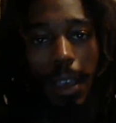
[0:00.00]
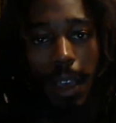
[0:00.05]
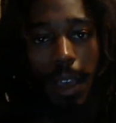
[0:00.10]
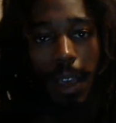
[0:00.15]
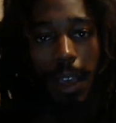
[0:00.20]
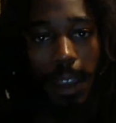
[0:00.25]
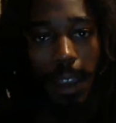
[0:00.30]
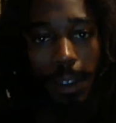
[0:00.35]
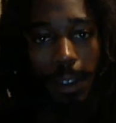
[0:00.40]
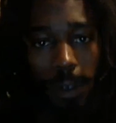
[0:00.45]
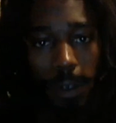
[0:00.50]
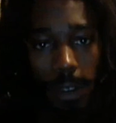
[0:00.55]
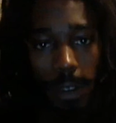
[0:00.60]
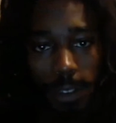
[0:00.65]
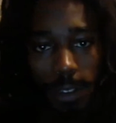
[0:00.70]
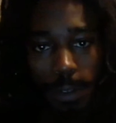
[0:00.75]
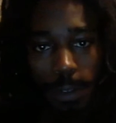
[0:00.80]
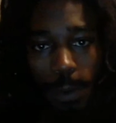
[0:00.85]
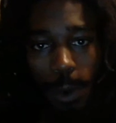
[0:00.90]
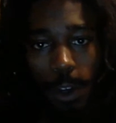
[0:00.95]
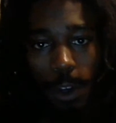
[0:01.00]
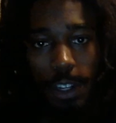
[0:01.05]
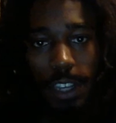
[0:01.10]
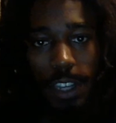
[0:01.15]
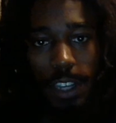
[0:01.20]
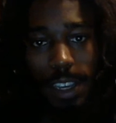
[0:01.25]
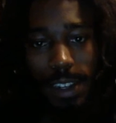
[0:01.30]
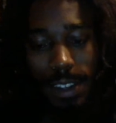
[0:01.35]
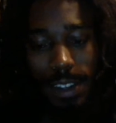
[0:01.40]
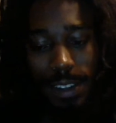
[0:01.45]
How y'all doing? It's
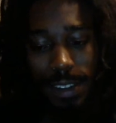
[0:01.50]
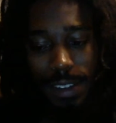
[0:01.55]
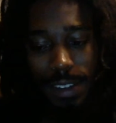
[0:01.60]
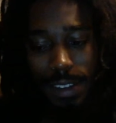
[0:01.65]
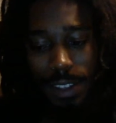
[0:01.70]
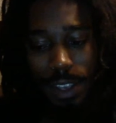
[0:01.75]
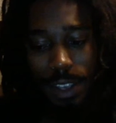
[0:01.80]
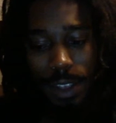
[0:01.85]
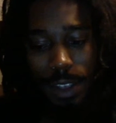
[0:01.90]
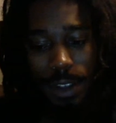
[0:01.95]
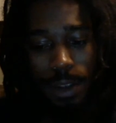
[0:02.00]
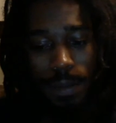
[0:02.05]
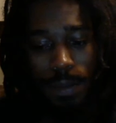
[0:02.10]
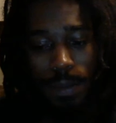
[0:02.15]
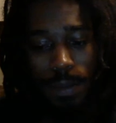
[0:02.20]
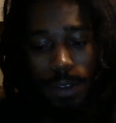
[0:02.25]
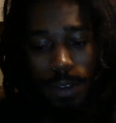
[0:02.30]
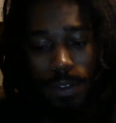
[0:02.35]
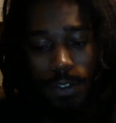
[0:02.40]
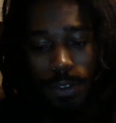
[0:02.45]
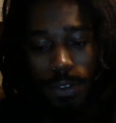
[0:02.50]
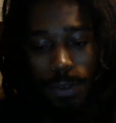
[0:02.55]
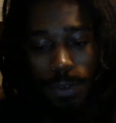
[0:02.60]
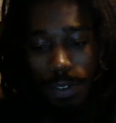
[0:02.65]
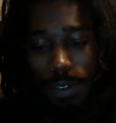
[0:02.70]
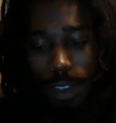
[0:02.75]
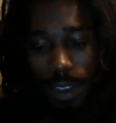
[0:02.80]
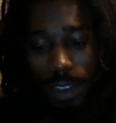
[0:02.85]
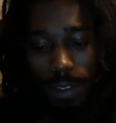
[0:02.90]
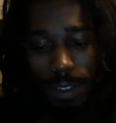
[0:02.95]
Devorjae, and this is another episode of True
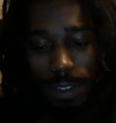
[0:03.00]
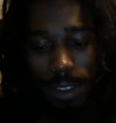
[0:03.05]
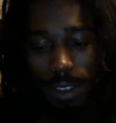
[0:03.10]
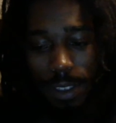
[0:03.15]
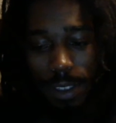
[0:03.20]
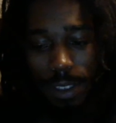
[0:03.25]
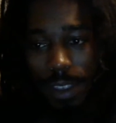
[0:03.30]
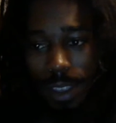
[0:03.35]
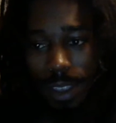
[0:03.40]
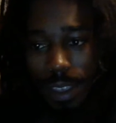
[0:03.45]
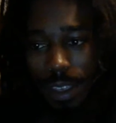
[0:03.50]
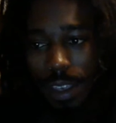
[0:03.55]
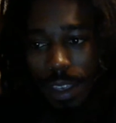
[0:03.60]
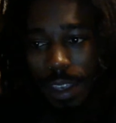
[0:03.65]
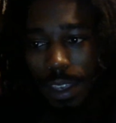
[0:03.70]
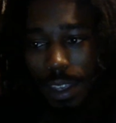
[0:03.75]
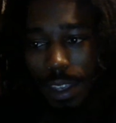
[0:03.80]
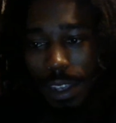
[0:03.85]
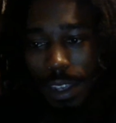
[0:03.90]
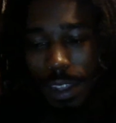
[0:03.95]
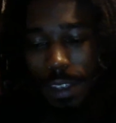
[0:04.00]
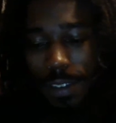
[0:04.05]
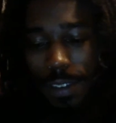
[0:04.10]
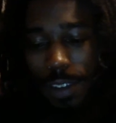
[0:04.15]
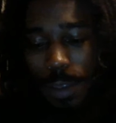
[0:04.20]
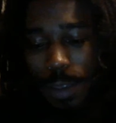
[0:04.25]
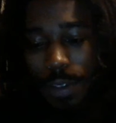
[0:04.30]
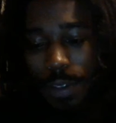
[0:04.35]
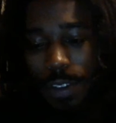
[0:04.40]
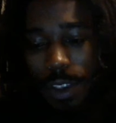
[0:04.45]
7. And in this
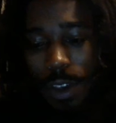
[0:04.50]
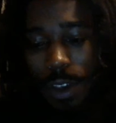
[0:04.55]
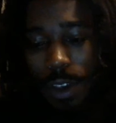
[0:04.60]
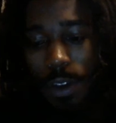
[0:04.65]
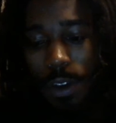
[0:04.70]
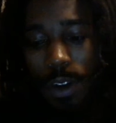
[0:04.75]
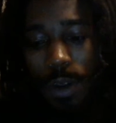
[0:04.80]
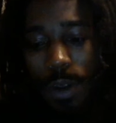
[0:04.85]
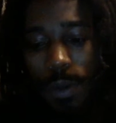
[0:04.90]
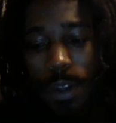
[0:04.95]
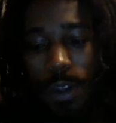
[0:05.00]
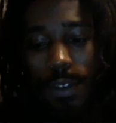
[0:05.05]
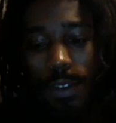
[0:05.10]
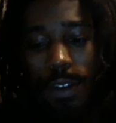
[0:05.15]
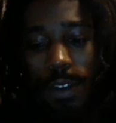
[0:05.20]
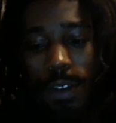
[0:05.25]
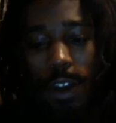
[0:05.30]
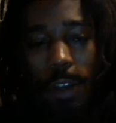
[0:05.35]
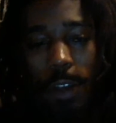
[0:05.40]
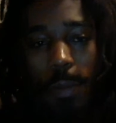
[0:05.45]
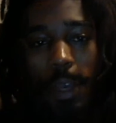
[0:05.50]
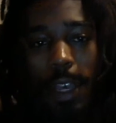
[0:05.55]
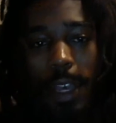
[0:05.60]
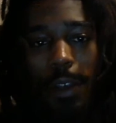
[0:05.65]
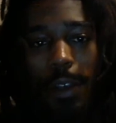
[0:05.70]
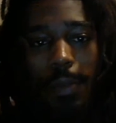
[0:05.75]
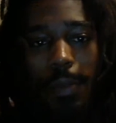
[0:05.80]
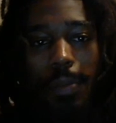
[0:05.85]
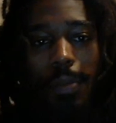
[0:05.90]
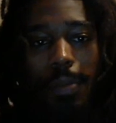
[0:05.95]
episode, I'm going to talk
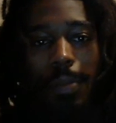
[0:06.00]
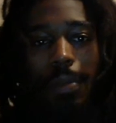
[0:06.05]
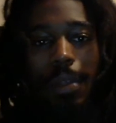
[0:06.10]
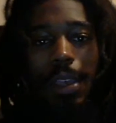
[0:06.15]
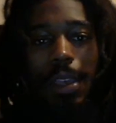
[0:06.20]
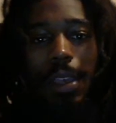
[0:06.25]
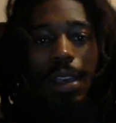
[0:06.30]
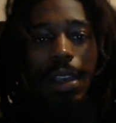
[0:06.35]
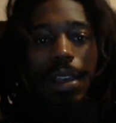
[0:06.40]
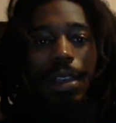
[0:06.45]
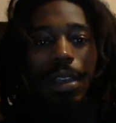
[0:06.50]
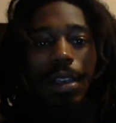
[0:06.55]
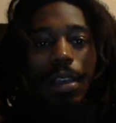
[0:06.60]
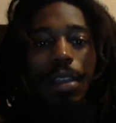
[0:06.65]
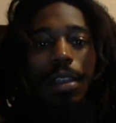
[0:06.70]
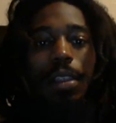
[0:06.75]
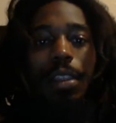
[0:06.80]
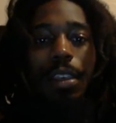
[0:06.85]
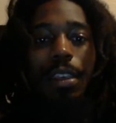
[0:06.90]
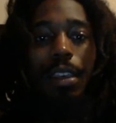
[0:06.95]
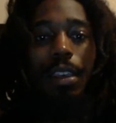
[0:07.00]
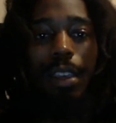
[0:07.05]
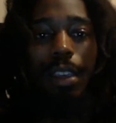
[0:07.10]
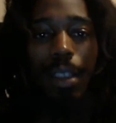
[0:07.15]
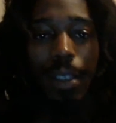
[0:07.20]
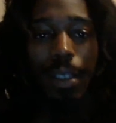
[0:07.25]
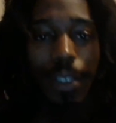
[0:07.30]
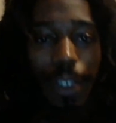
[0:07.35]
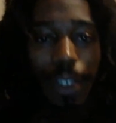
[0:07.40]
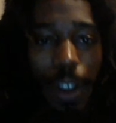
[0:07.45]
about
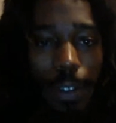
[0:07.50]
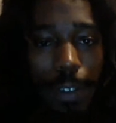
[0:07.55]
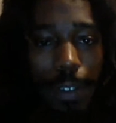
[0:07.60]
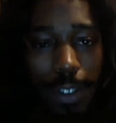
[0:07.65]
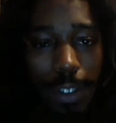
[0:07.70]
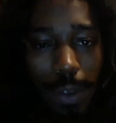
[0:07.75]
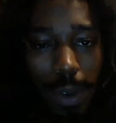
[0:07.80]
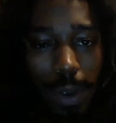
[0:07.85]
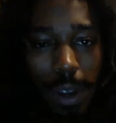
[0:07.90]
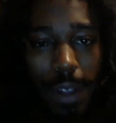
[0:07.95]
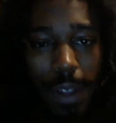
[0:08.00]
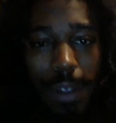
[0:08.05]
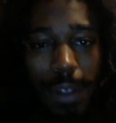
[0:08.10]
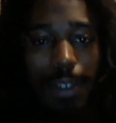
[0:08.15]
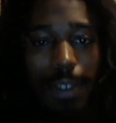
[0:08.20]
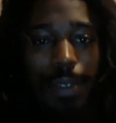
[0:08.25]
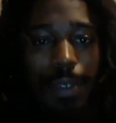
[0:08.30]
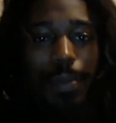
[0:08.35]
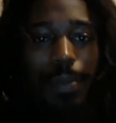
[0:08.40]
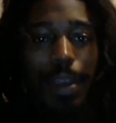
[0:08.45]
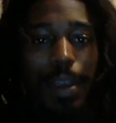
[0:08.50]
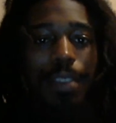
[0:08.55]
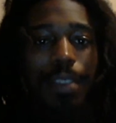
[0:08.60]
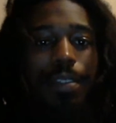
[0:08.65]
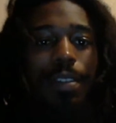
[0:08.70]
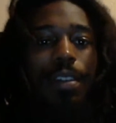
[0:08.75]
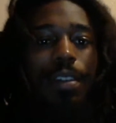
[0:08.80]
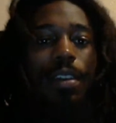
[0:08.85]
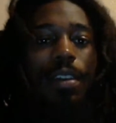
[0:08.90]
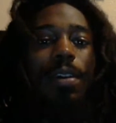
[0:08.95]
the surface dwellers,
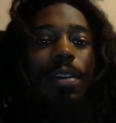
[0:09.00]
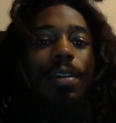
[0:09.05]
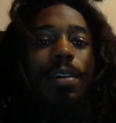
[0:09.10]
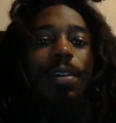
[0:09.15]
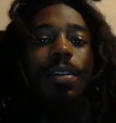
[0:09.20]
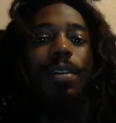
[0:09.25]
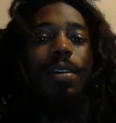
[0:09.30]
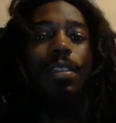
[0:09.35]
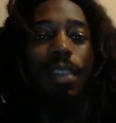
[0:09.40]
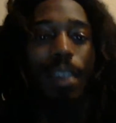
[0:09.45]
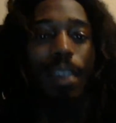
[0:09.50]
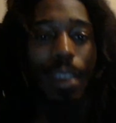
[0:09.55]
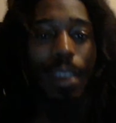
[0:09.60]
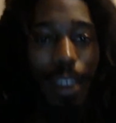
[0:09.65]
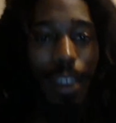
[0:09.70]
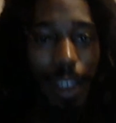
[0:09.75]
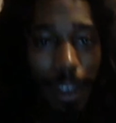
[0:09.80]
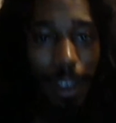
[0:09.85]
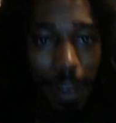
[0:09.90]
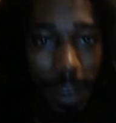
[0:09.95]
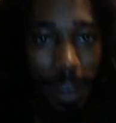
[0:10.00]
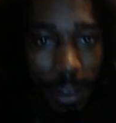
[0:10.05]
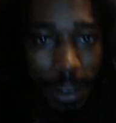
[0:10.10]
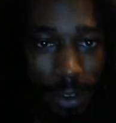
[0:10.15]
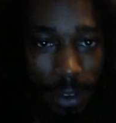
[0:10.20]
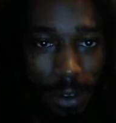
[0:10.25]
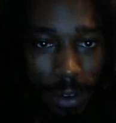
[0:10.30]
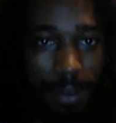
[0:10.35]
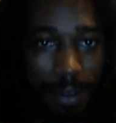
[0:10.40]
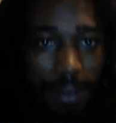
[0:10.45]
basically all the
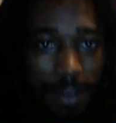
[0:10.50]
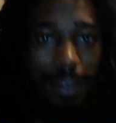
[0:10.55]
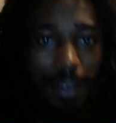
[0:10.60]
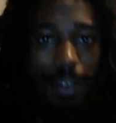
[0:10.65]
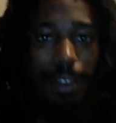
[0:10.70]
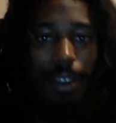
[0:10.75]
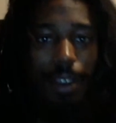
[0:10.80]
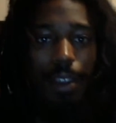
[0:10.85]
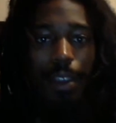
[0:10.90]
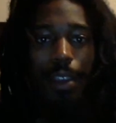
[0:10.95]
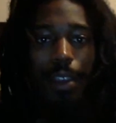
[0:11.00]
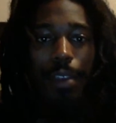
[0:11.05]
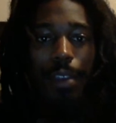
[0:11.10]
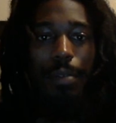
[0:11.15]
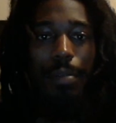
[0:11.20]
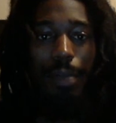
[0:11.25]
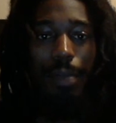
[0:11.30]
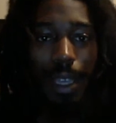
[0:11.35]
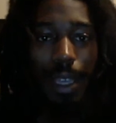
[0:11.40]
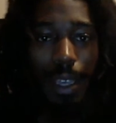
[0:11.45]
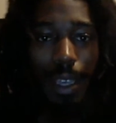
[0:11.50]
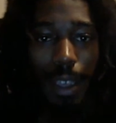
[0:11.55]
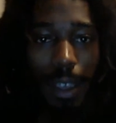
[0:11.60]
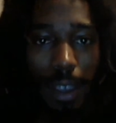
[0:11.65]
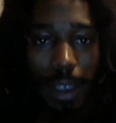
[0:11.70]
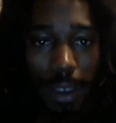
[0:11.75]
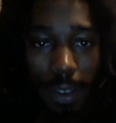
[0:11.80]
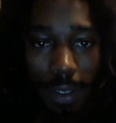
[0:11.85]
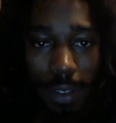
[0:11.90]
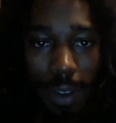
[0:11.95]
creatures and
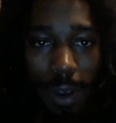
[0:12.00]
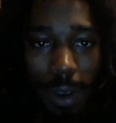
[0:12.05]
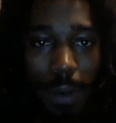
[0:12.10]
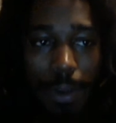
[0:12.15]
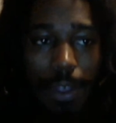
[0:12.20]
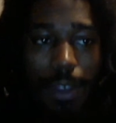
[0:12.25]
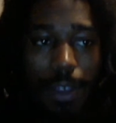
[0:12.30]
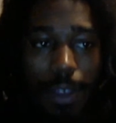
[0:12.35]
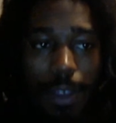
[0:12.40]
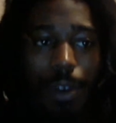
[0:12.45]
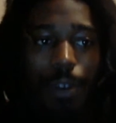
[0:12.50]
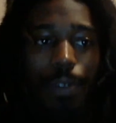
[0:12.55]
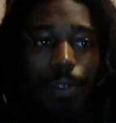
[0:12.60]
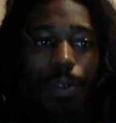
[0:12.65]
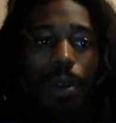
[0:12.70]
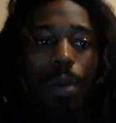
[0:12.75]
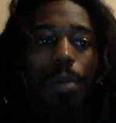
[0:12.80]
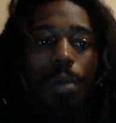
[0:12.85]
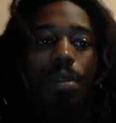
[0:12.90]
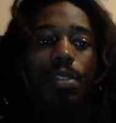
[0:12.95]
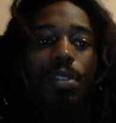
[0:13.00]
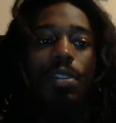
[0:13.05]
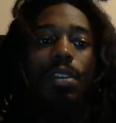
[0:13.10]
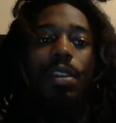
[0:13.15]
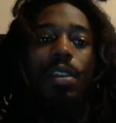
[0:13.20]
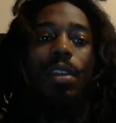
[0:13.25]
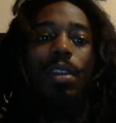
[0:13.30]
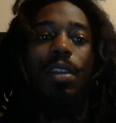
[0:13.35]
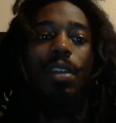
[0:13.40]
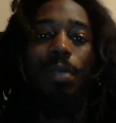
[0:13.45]
beings that are within our
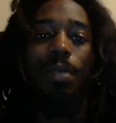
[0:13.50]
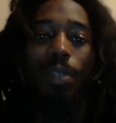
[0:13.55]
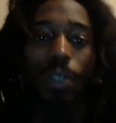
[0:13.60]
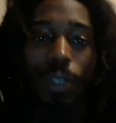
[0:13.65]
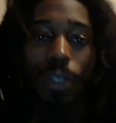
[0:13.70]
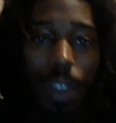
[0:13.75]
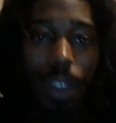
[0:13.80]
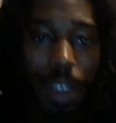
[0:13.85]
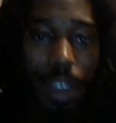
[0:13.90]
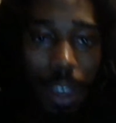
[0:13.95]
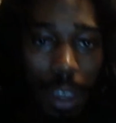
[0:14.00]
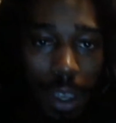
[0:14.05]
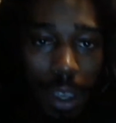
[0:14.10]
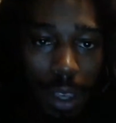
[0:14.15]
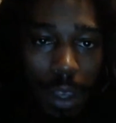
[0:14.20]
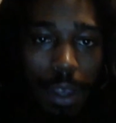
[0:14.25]
frequency that we see